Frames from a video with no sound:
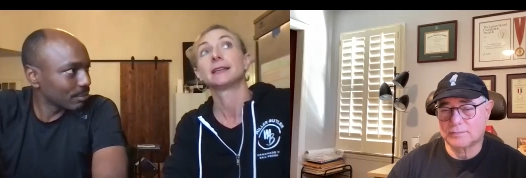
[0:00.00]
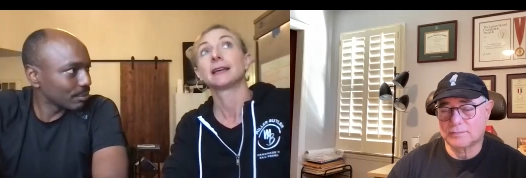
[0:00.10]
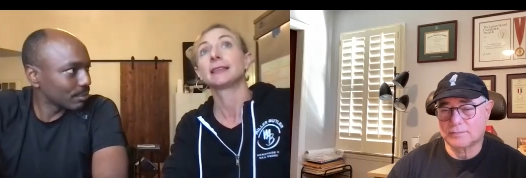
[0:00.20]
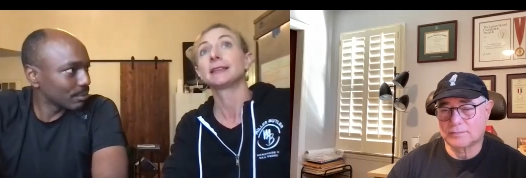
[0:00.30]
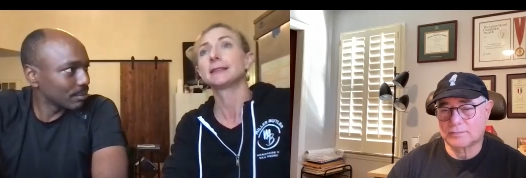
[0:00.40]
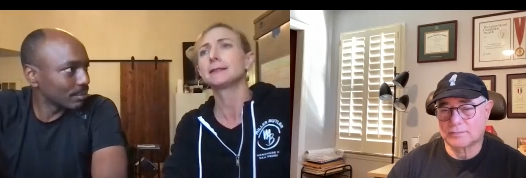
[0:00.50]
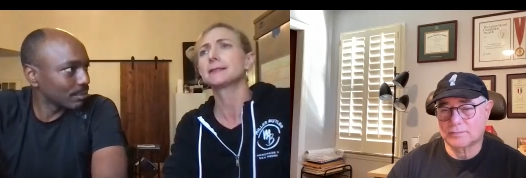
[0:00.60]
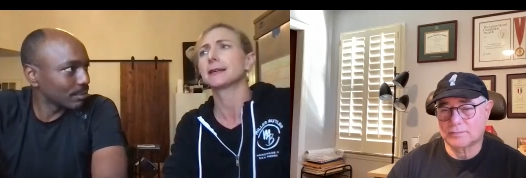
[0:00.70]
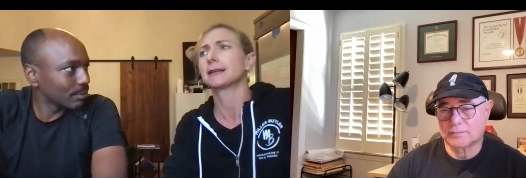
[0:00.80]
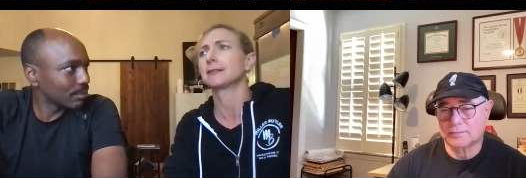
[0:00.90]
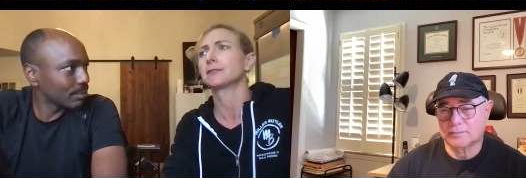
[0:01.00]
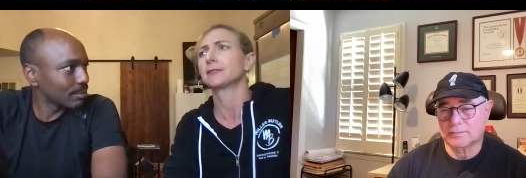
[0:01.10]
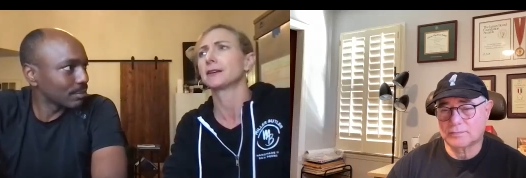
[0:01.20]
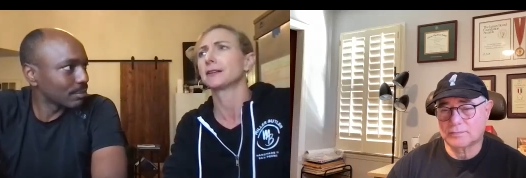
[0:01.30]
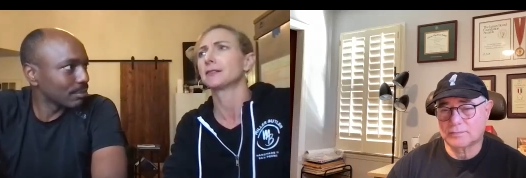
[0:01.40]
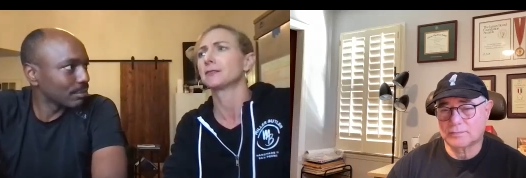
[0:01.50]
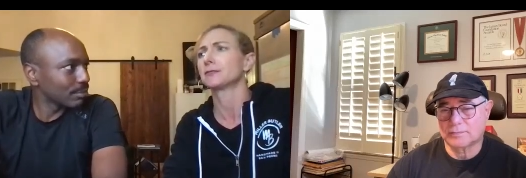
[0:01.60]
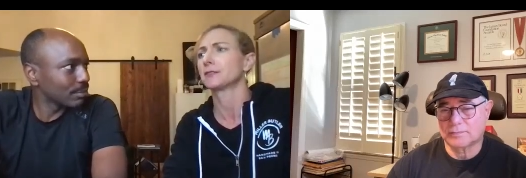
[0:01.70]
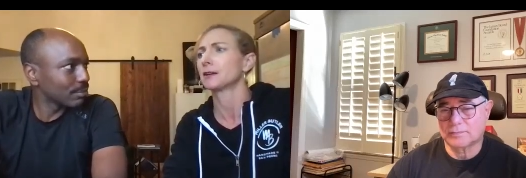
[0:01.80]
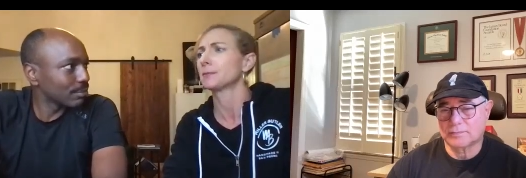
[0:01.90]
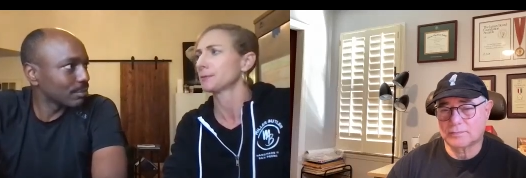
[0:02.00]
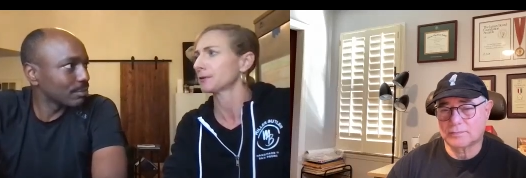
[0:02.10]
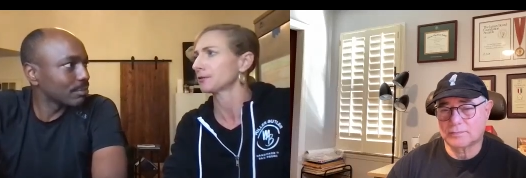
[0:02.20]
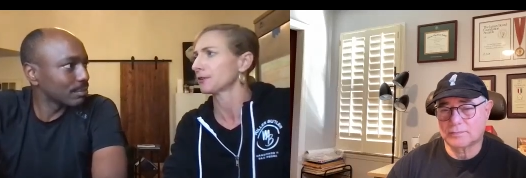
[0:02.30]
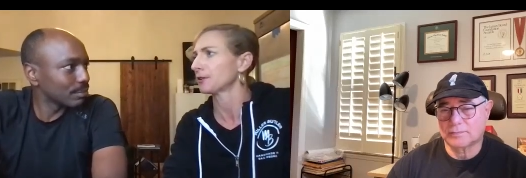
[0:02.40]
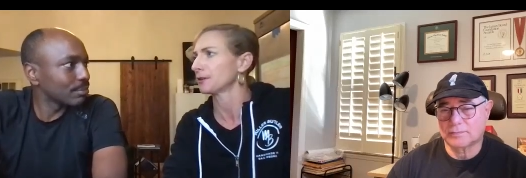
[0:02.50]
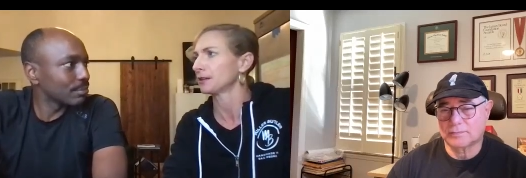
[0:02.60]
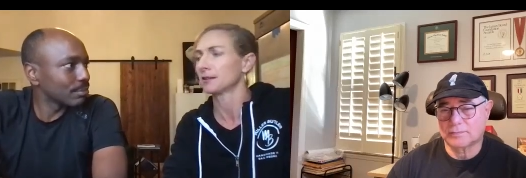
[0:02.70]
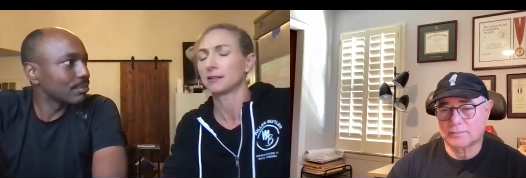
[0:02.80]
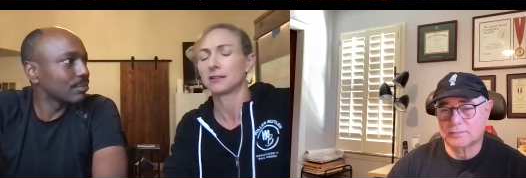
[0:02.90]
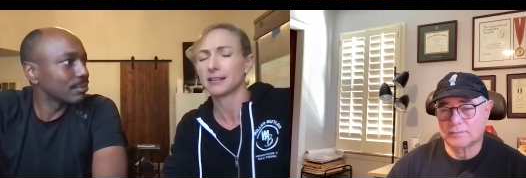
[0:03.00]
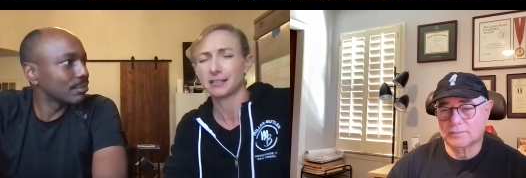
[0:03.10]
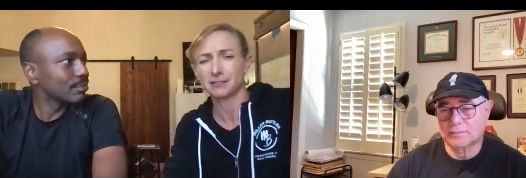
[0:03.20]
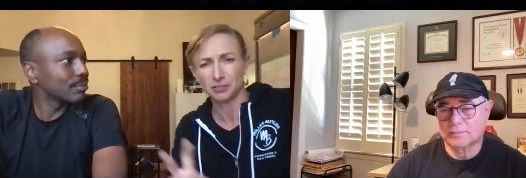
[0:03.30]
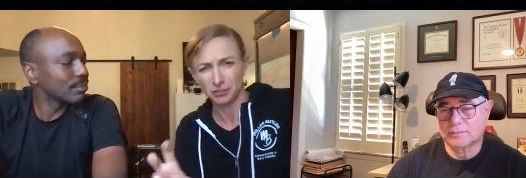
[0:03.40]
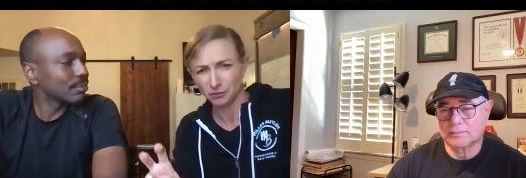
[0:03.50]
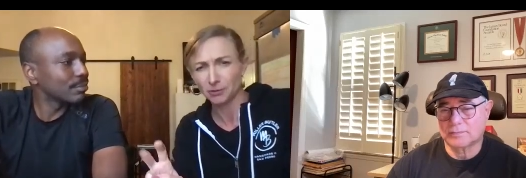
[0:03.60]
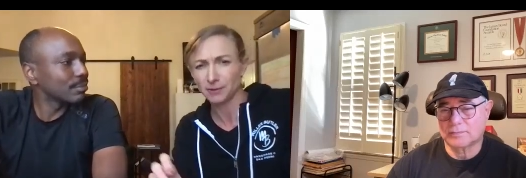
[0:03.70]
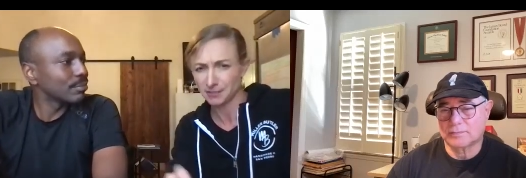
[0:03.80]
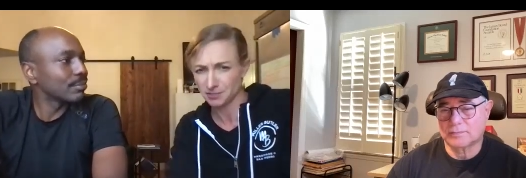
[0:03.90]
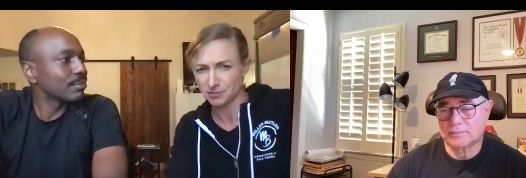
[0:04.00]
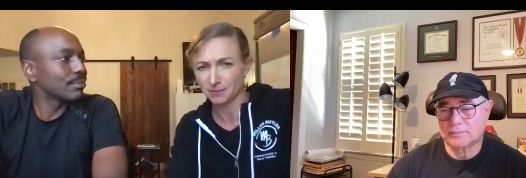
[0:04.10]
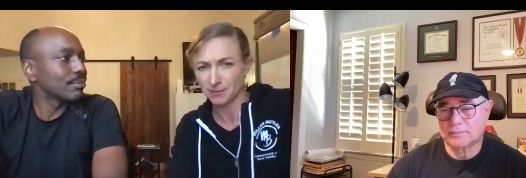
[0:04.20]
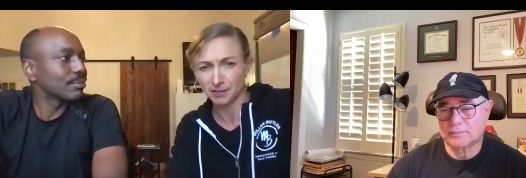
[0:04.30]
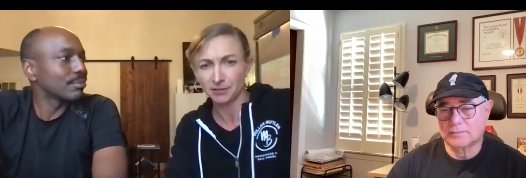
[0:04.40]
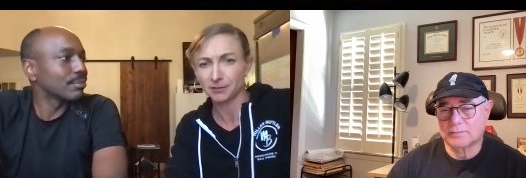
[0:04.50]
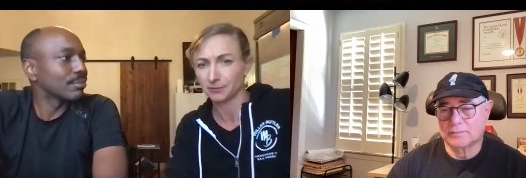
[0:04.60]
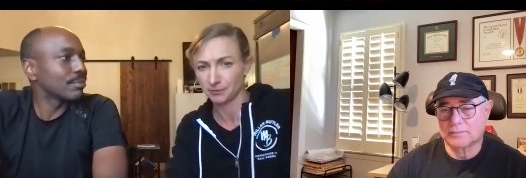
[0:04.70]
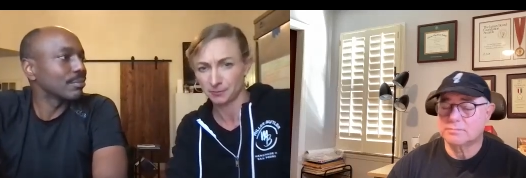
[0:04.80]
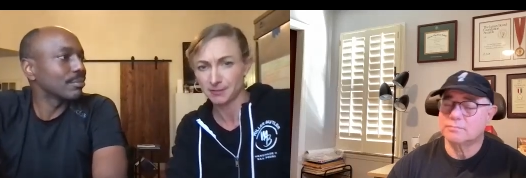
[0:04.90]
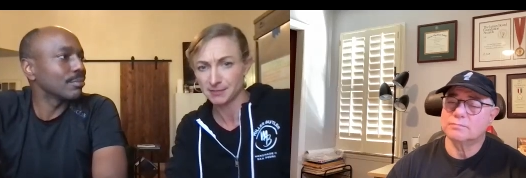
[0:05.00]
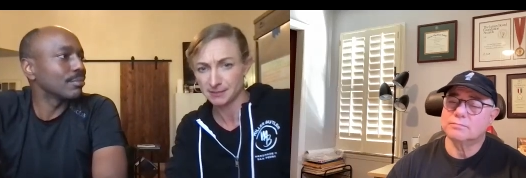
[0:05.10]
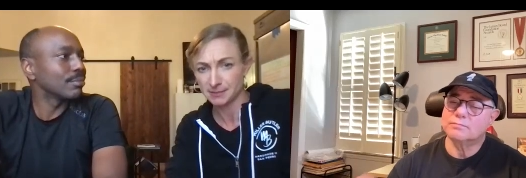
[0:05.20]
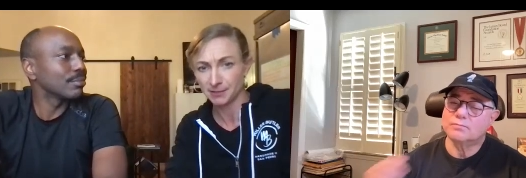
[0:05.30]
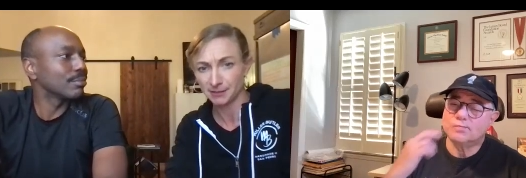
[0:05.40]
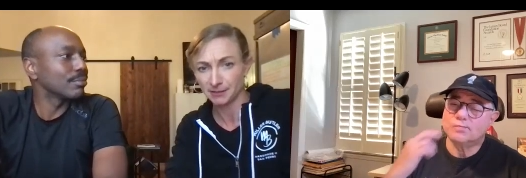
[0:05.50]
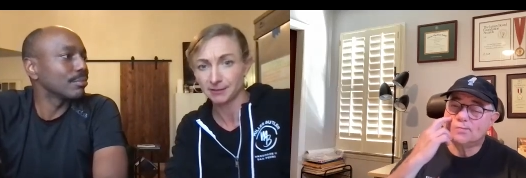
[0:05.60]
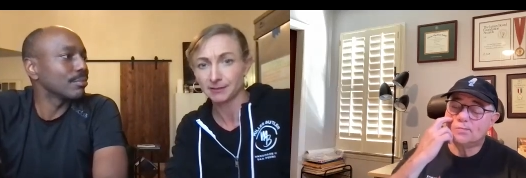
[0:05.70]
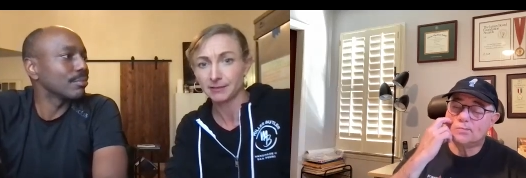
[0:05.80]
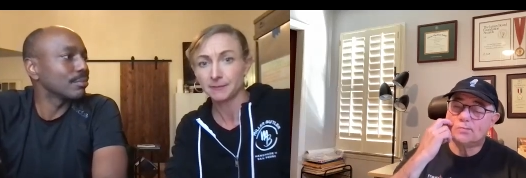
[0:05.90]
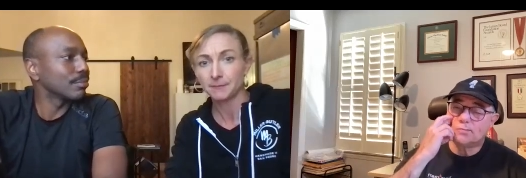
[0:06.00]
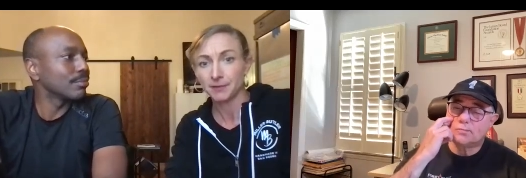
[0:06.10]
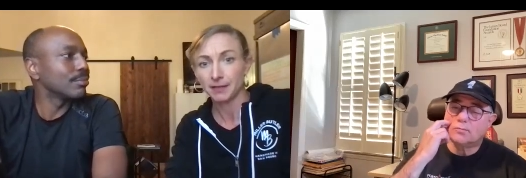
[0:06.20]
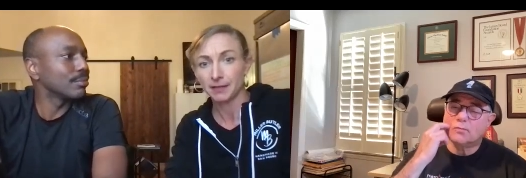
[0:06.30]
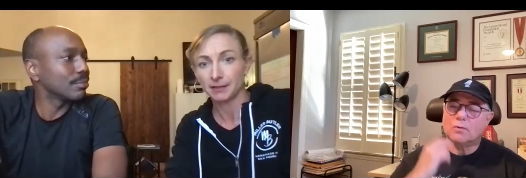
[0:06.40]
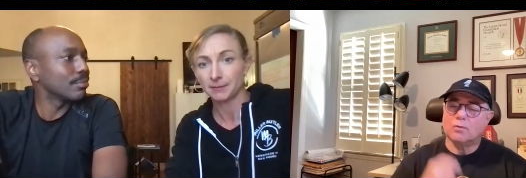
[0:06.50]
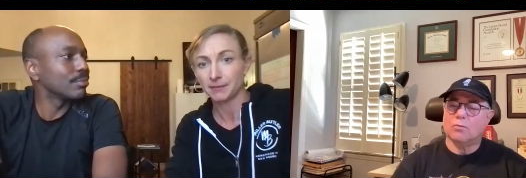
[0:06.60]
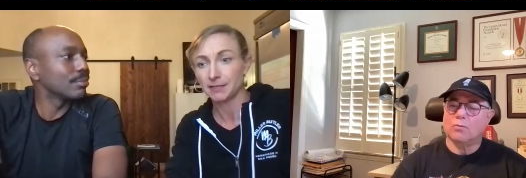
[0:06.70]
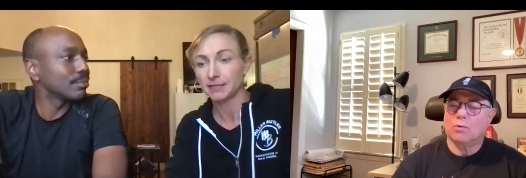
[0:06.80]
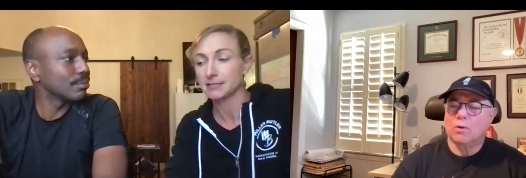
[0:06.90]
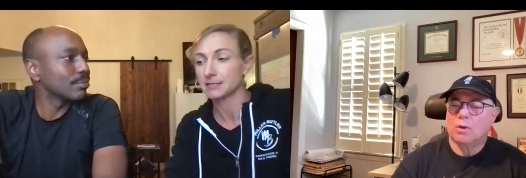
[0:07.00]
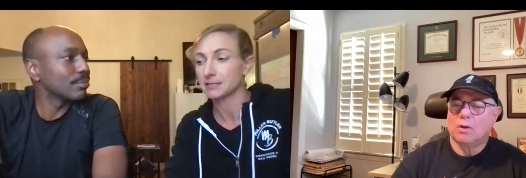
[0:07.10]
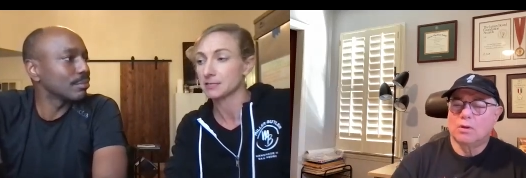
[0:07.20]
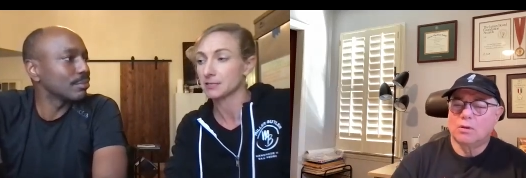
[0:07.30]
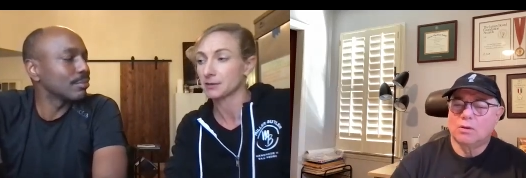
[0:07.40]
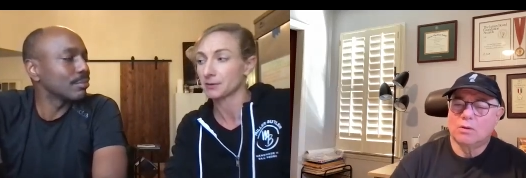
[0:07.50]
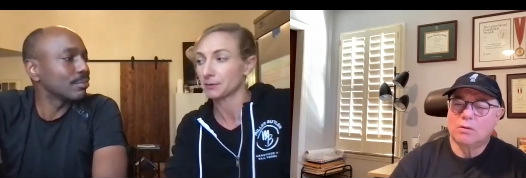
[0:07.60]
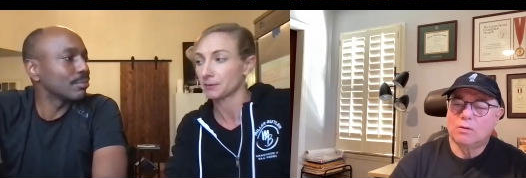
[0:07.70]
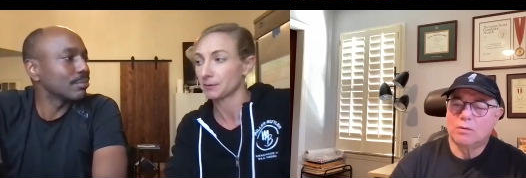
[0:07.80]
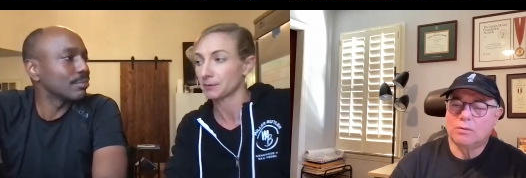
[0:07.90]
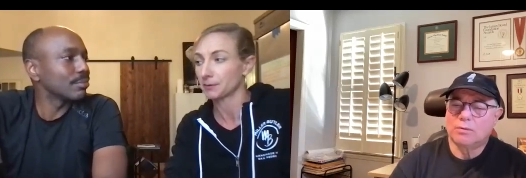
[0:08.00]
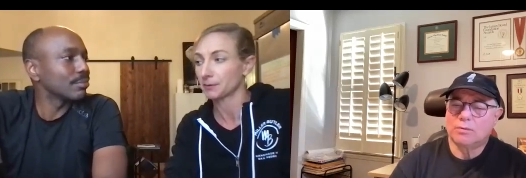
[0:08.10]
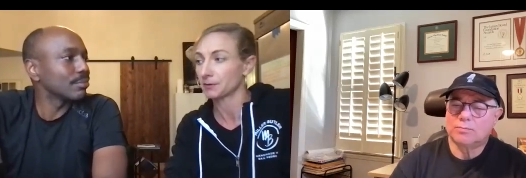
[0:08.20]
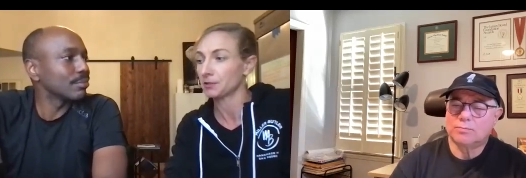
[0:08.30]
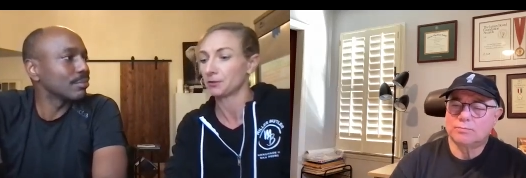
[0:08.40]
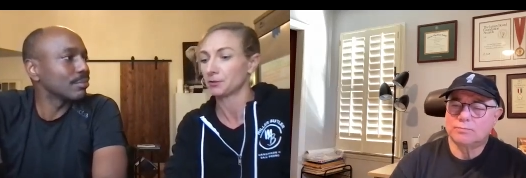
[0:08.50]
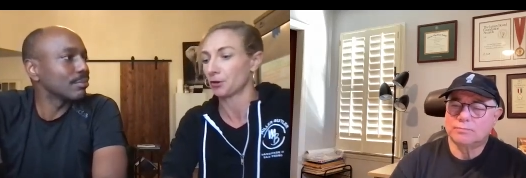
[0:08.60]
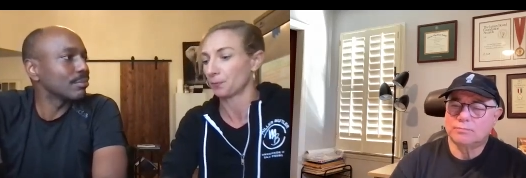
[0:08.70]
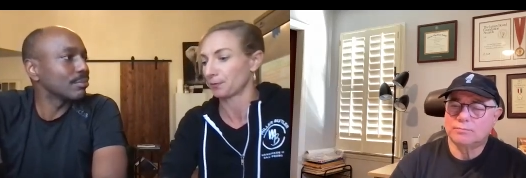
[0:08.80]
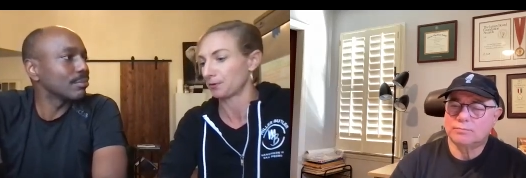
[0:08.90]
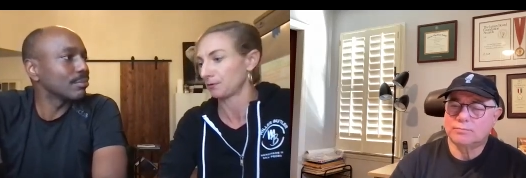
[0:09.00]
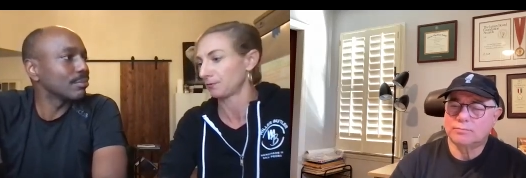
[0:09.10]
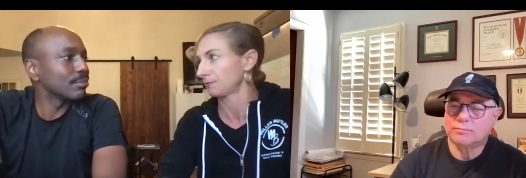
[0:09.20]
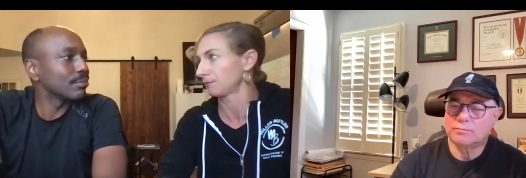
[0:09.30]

Speaker 1: I think there is kind of a lot of a lot of people are following a kind of a newer restaurant model or food business model um, that isn't so you know you're open